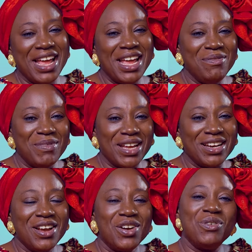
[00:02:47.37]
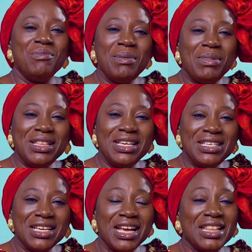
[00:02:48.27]
Amen. Remember
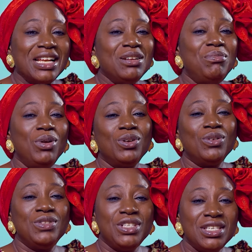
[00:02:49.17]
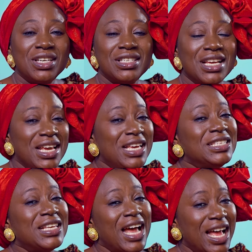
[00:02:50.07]
this, that the blood of Jesus
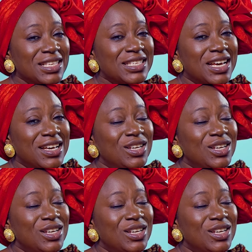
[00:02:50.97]
is the answer